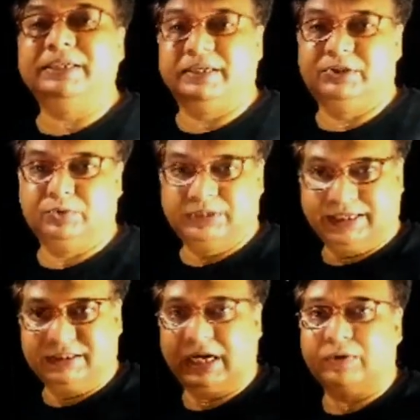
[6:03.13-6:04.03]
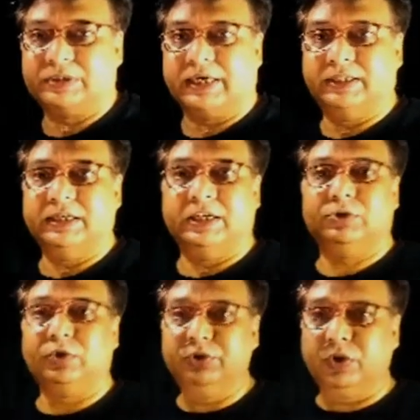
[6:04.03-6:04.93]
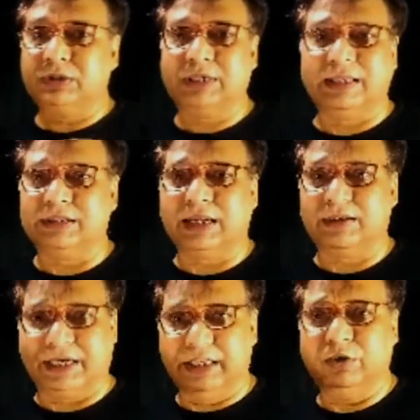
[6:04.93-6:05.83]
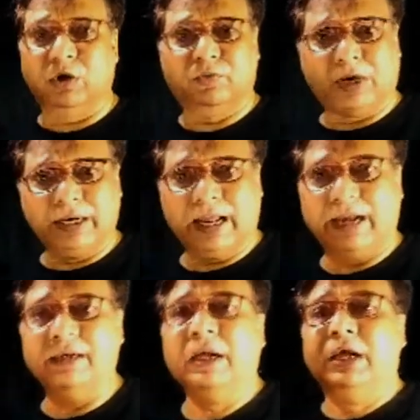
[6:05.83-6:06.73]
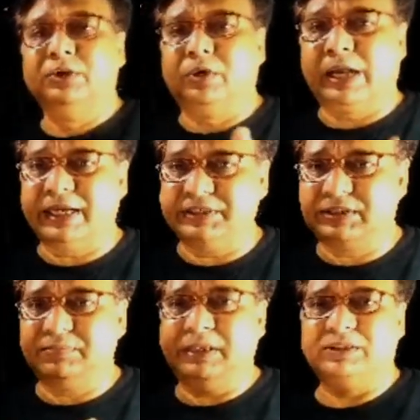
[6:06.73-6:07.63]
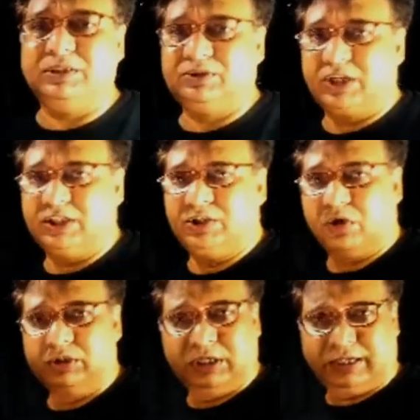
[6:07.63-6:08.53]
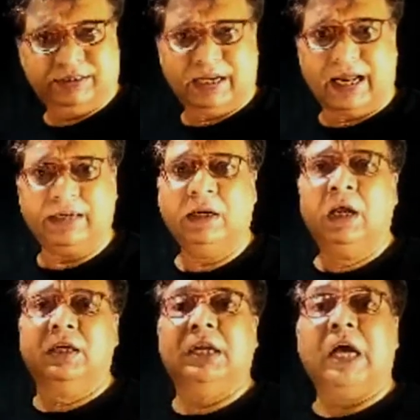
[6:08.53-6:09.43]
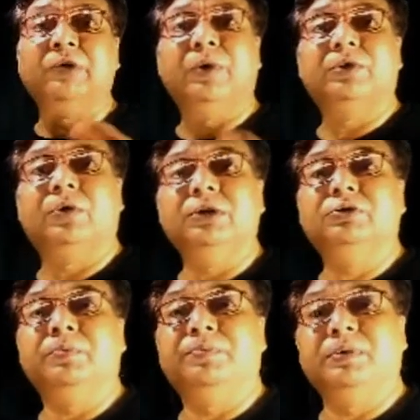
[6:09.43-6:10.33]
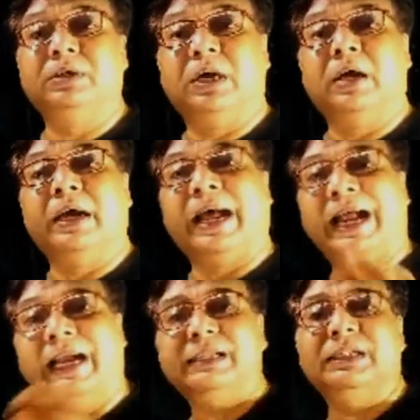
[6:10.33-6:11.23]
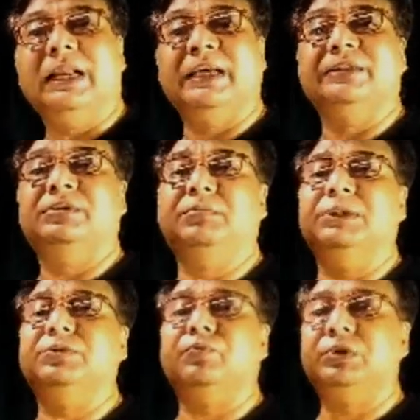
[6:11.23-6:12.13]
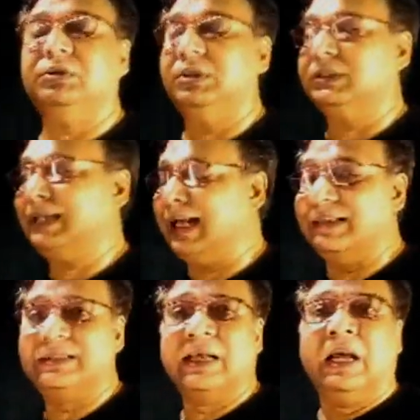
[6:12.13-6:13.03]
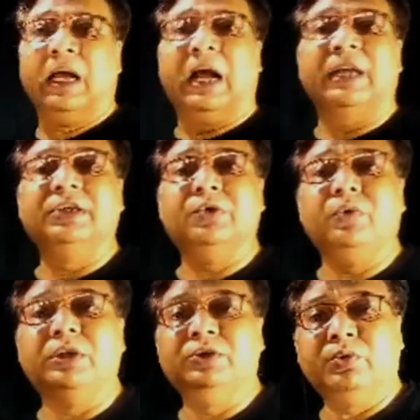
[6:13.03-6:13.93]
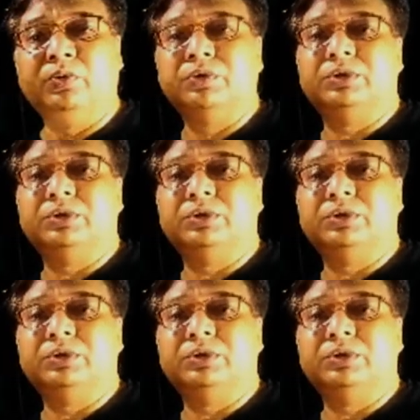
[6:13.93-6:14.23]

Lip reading: to take the outside DNA. So your cells are ready on one hand, your ligation mix is ready on the other hand. Now you are going to add the ligation mix within the cells, and you will use